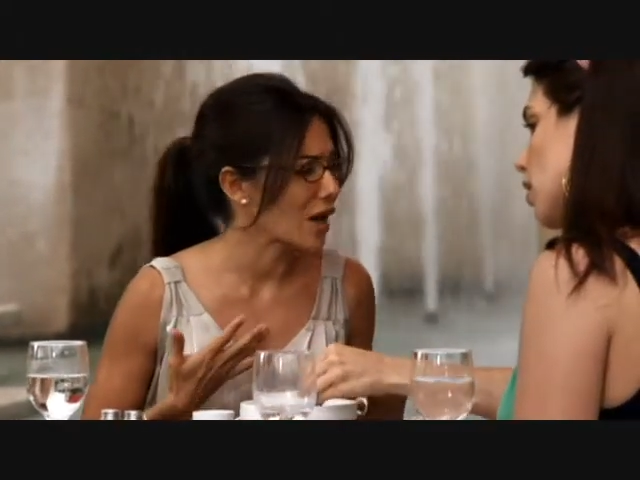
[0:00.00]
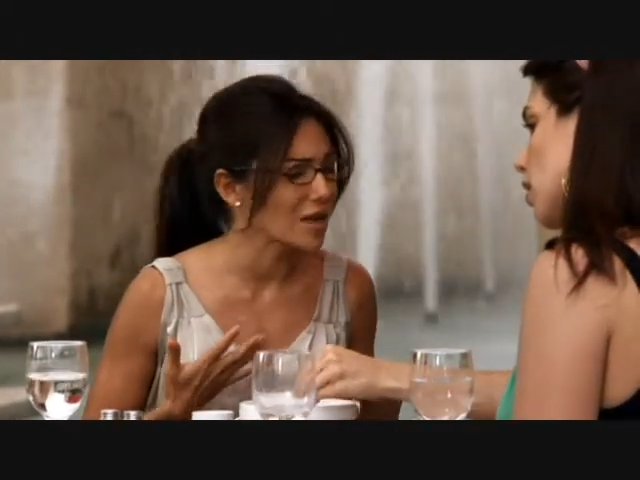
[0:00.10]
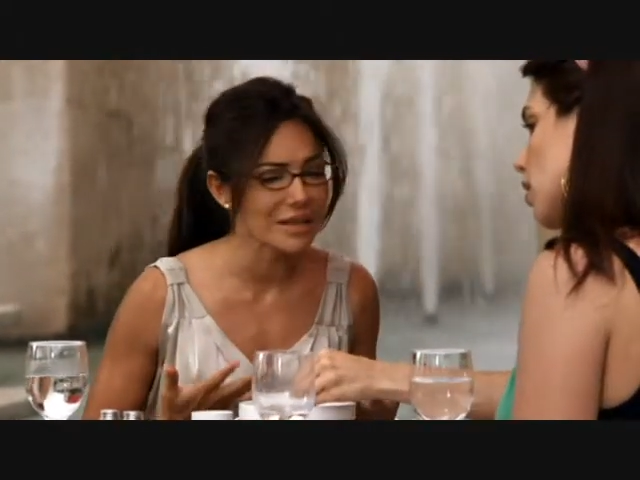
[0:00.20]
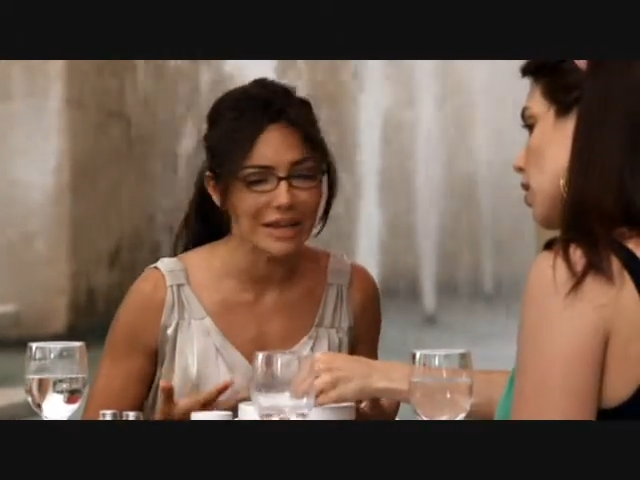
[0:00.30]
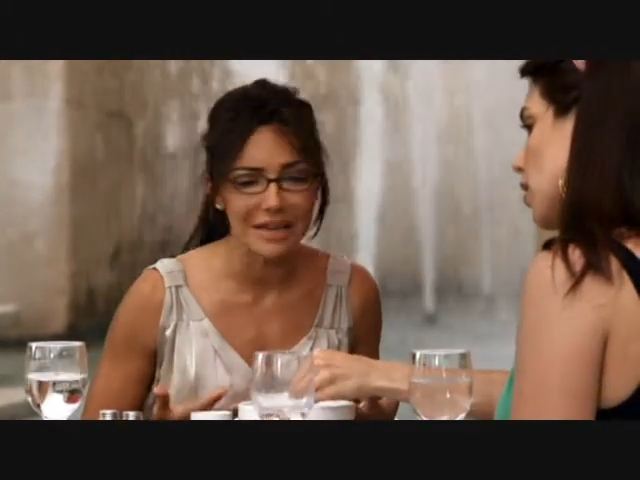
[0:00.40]

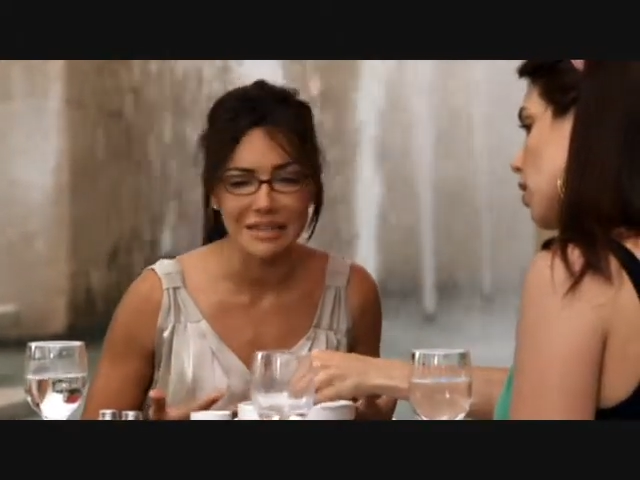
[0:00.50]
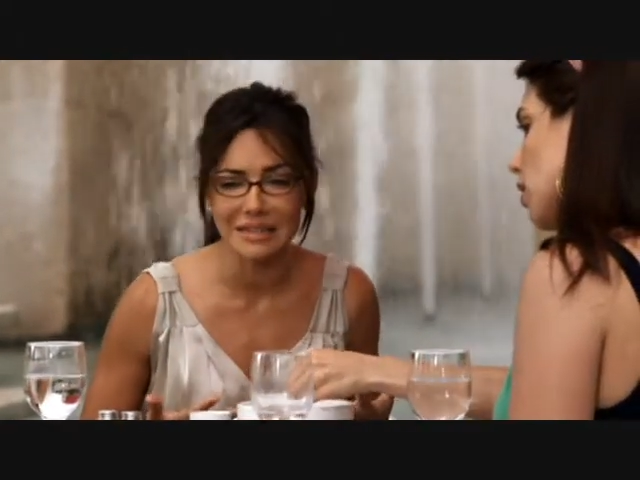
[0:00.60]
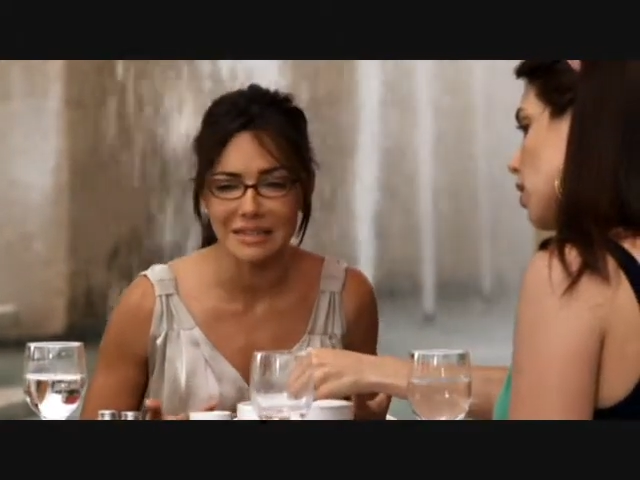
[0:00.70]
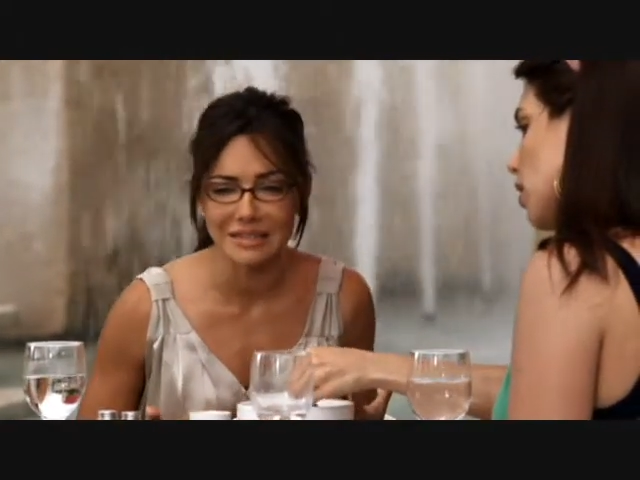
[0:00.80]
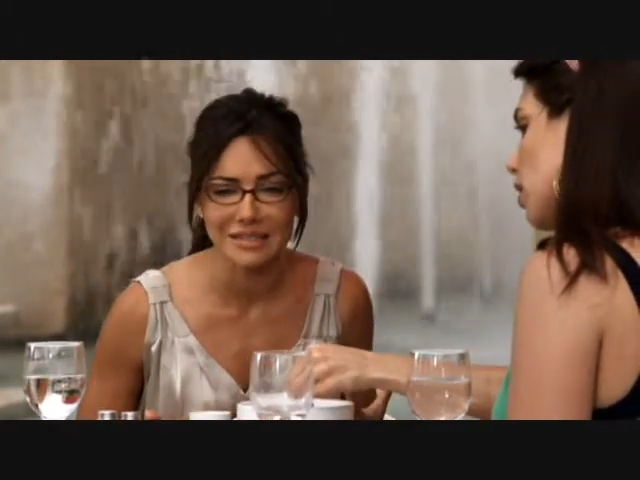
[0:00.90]
felt like I
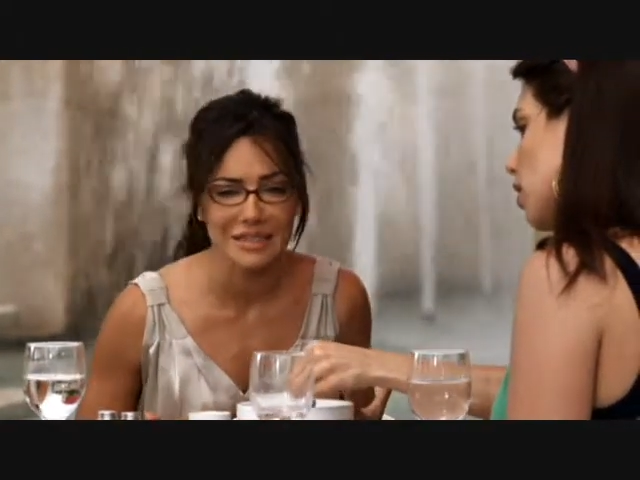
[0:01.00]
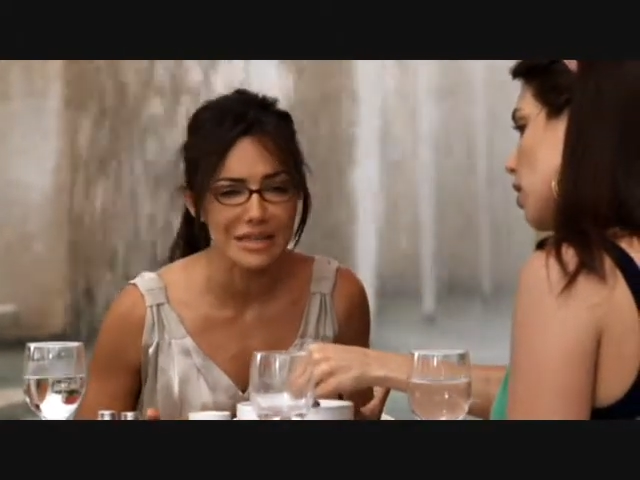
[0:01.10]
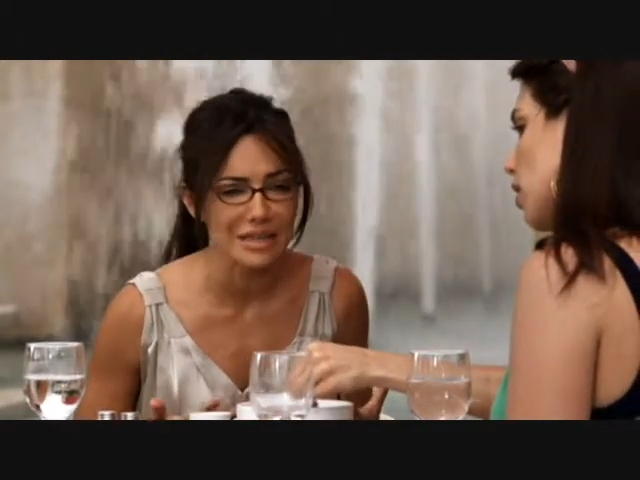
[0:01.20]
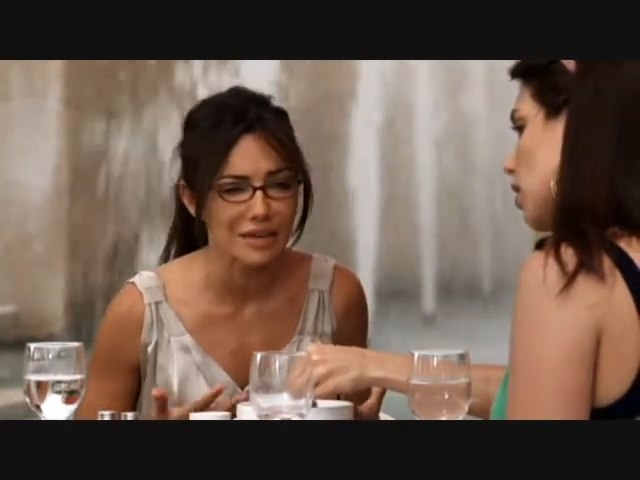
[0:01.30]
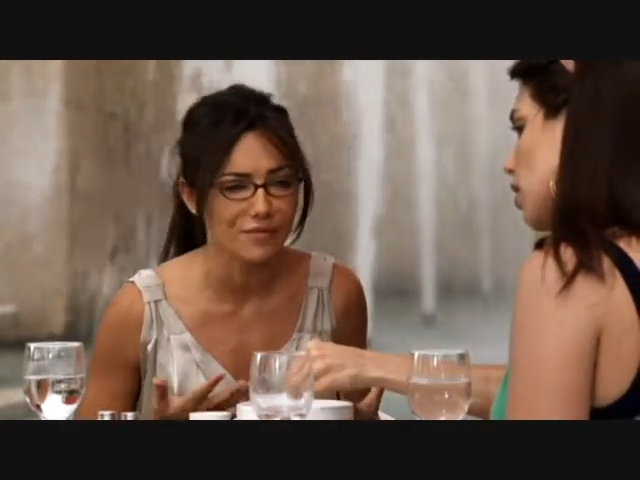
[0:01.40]
needed to
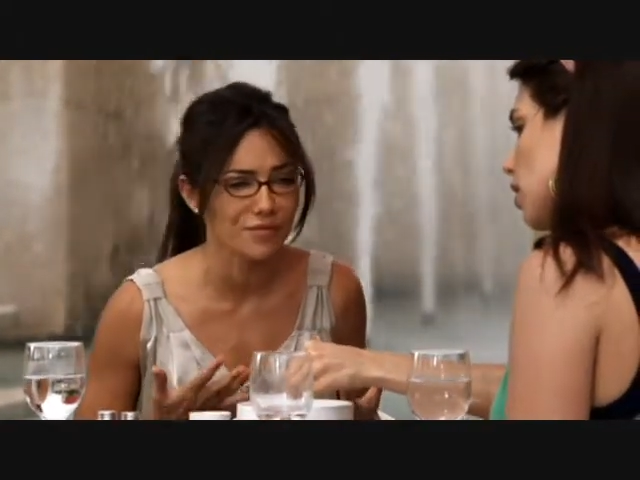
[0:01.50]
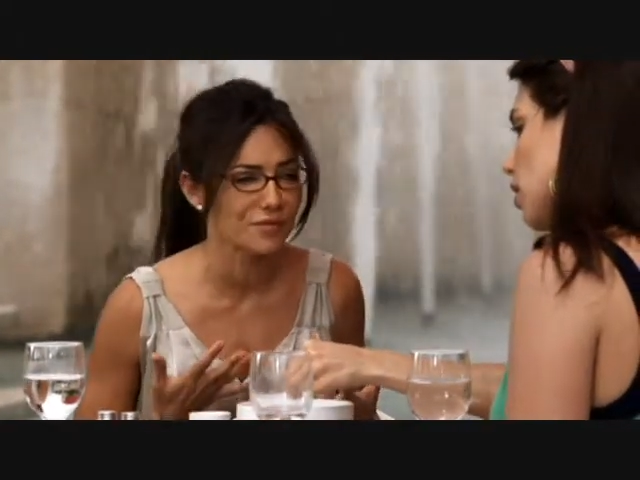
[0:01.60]
see